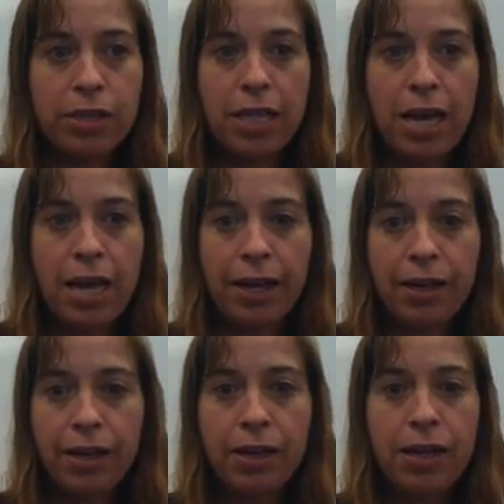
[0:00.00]

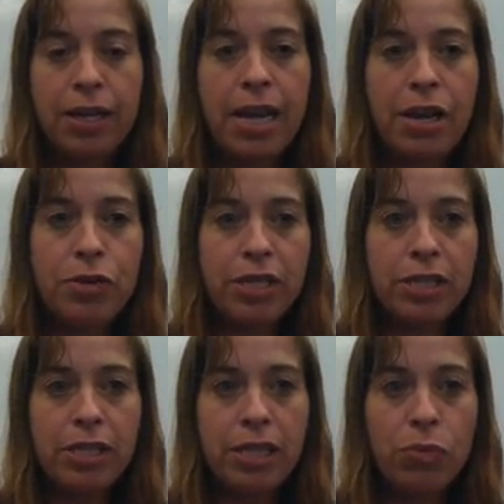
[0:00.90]
slide. Now you
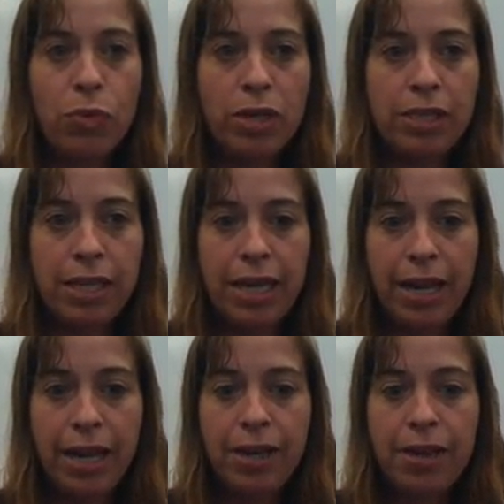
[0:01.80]
can see once
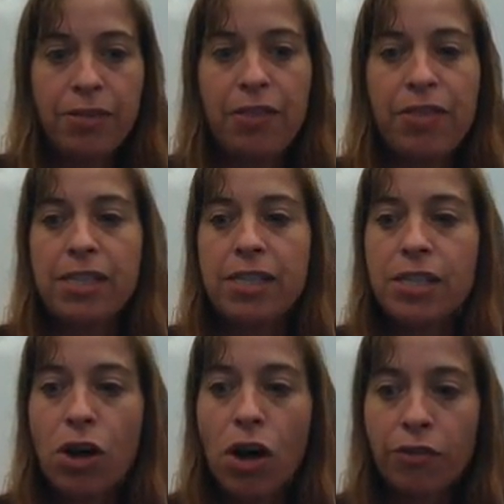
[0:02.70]
again that this
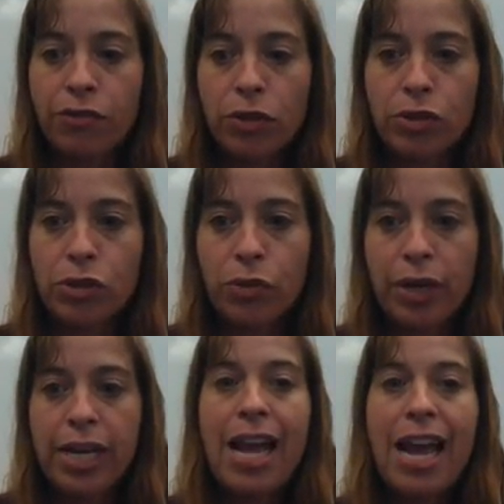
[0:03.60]
is not full
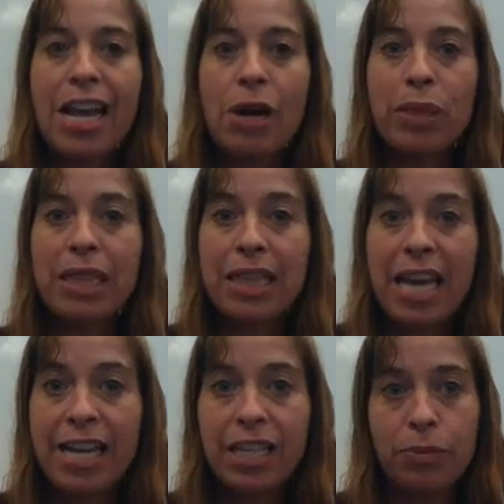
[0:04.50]
screen, and I would
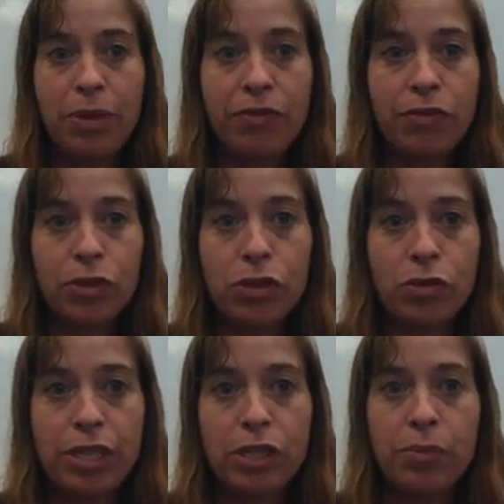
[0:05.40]
like it to be full
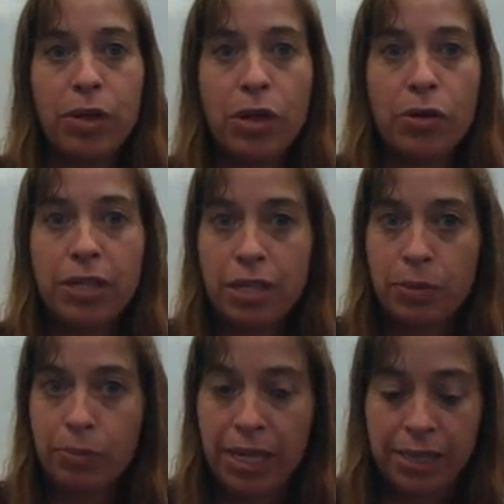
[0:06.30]
screen, so I'm going to go to
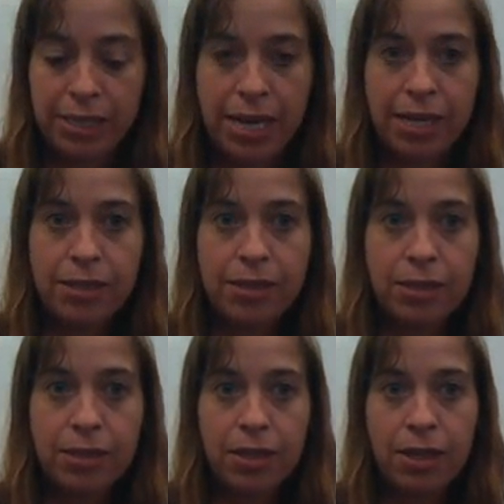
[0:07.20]
Display
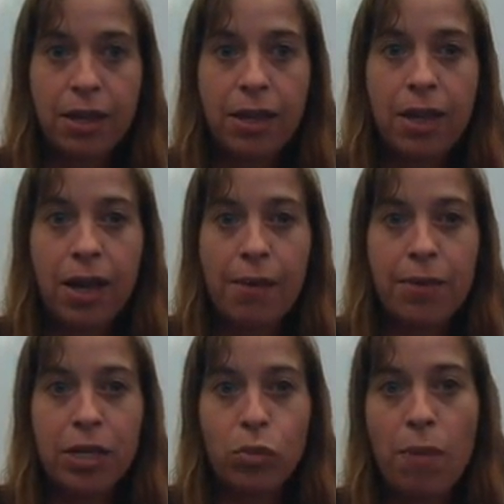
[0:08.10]
Settings. I'm
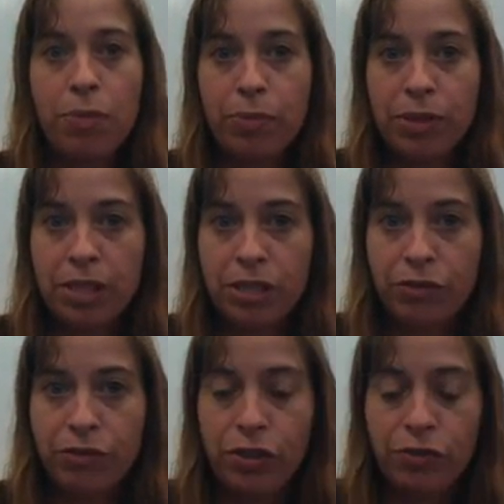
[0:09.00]
going to swap the
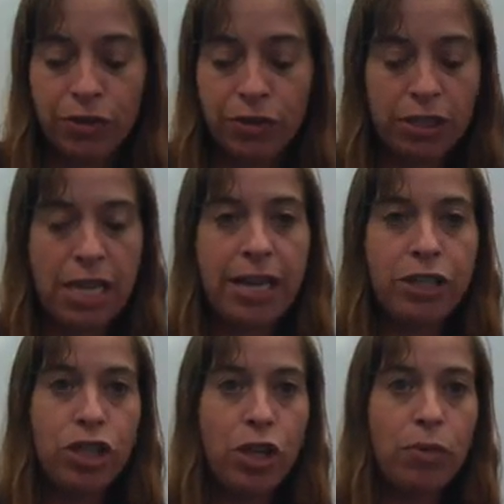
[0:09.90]
presenter view for the
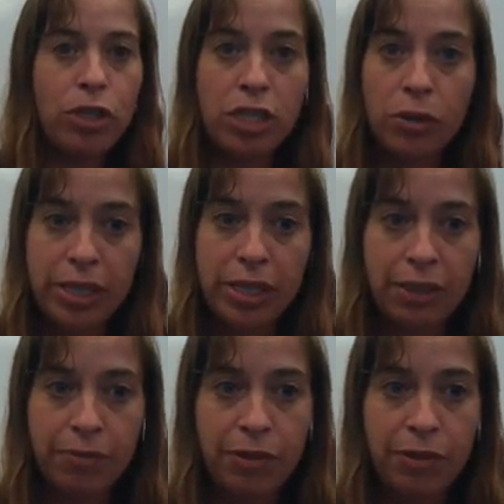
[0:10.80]
slideshow, which is going to give me